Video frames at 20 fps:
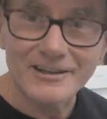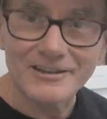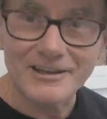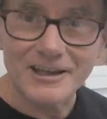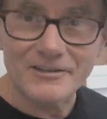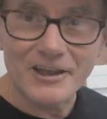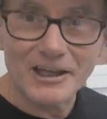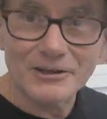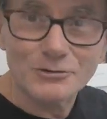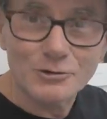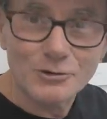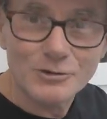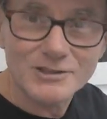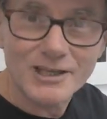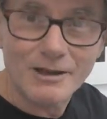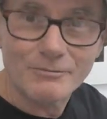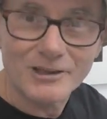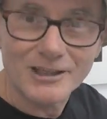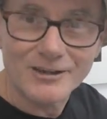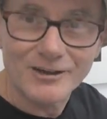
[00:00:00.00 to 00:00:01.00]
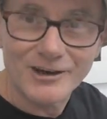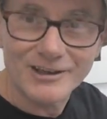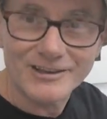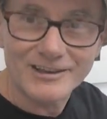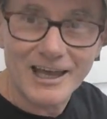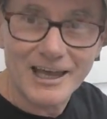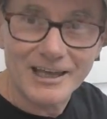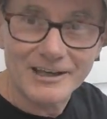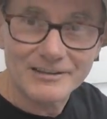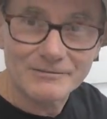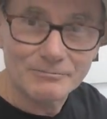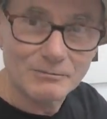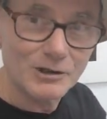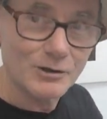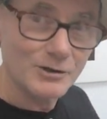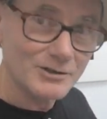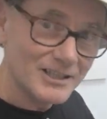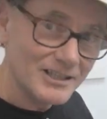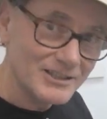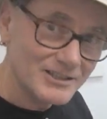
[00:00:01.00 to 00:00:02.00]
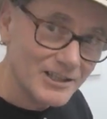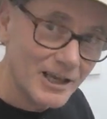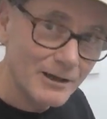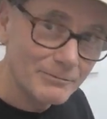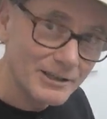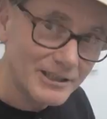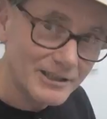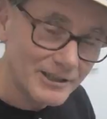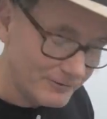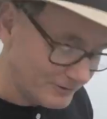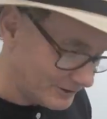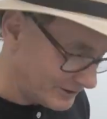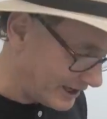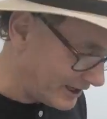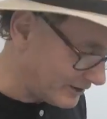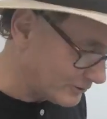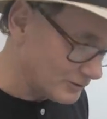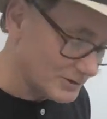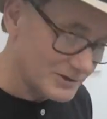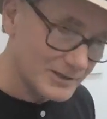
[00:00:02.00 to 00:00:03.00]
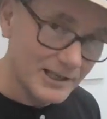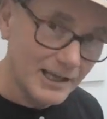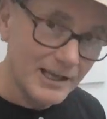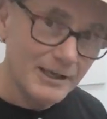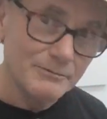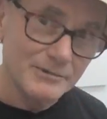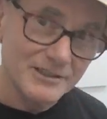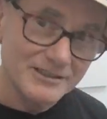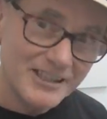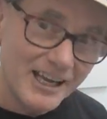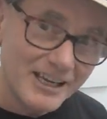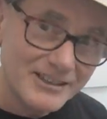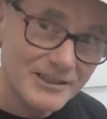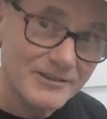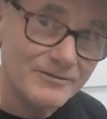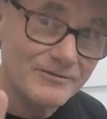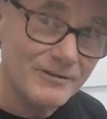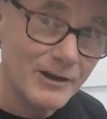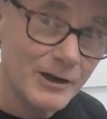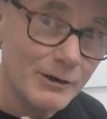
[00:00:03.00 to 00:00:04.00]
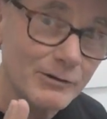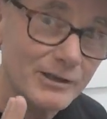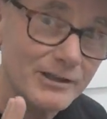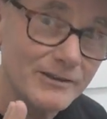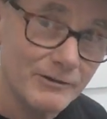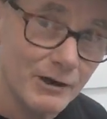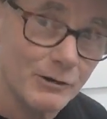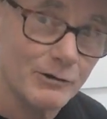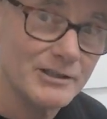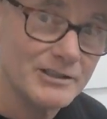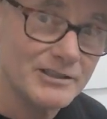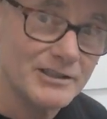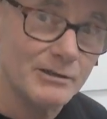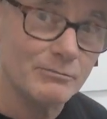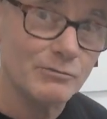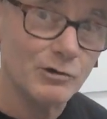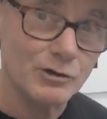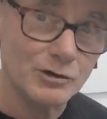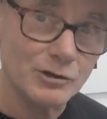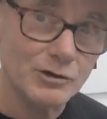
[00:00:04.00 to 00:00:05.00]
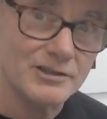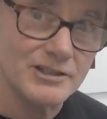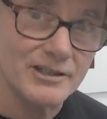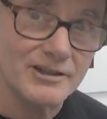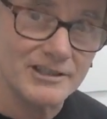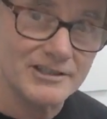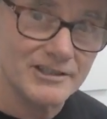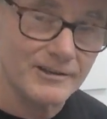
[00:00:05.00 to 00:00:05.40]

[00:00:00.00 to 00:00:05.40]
that they draw something like that because there's so many different angles. But it's actually very, very simple using this